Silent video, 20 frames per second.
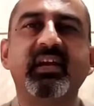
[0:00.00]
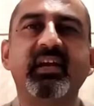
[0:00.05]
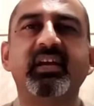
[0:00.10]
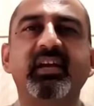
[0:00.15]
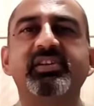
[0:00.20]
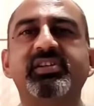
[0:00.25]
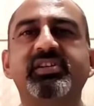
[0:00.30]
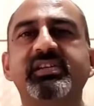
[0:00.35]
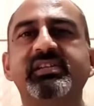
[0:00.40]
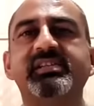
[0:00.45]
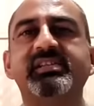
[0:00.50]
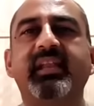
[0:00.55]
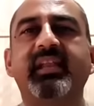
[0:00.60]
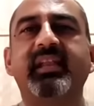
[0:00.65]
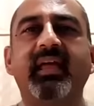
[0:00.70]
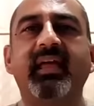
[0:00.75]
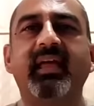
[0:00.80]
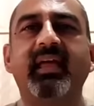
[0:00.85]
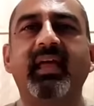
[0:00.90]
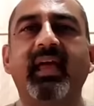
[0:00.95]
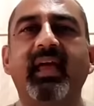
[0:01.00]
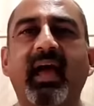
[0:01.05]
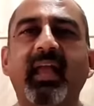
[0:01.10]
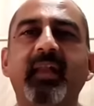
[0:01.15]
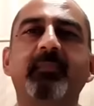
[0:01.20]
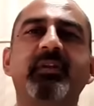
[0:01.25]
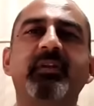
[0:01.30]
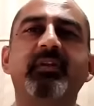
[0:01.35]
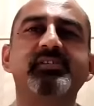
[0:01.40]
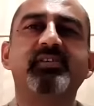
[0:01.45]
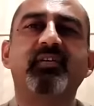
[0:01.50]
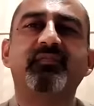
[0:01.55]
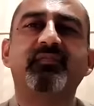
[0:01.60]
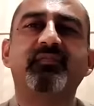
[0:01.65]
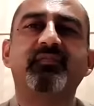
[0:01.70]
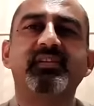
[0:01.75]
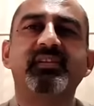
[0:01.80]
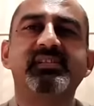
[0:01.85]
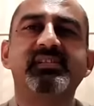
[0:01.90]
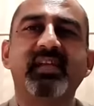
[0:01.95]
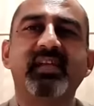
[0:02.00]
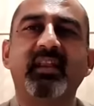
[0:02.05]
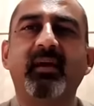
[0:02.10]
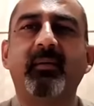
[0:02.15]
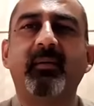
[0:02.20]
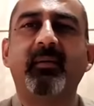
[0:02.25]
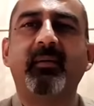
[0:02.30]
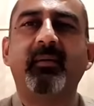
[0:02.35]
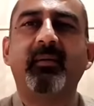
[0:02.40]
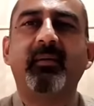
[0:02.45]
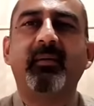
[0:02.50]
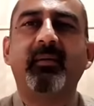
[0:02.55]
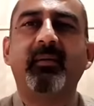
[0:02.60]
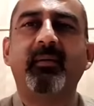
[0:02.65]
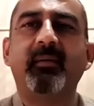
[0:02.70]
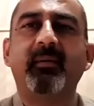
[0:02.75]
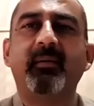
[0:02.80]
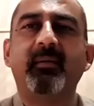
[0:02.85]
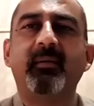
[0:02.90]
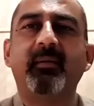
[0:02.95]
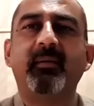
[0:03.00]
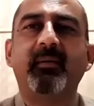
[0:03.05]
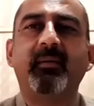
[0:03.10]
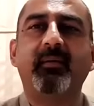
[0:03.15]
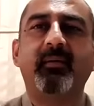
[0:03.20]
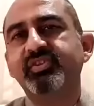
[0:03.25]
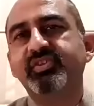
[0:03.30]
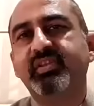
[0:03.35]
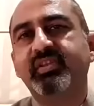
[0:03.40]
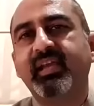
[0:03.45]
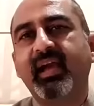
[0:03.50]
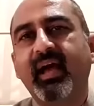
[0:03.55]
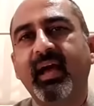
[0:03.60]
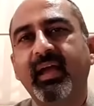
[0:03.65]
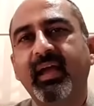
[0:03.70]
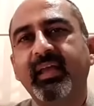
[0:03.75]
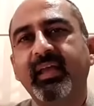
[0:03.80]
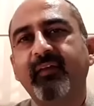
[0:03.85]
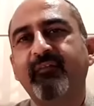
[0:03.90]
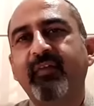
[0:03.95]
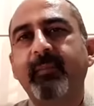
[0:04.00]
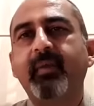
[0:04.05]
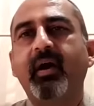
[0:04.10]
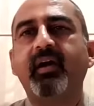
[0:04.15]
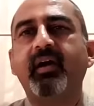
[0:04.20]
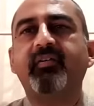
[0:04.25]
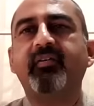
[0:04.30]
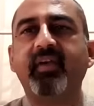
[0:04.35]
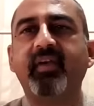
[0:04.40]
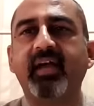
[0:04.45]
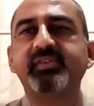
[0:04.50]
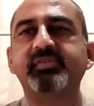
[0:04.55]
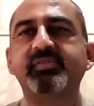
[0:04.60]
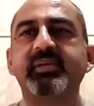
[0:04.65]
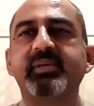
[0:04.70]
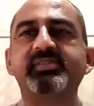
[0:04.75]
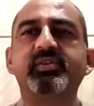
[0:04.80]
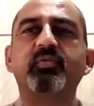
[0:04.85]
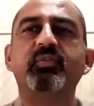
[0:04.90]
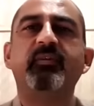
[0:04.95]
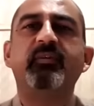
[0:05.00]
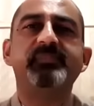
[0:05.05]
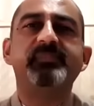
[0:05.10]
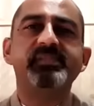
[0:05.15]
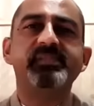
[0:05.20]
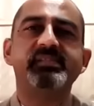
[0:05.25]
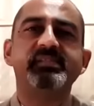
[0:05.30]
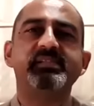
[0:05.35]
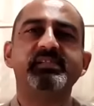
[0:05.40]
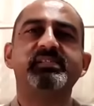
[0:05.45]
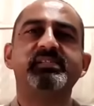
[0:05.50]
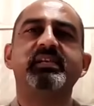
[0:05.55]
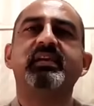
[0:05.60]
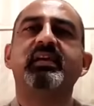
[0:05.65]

She's an alumnus of Stella Maris College, the IFMR Graduate School of Business,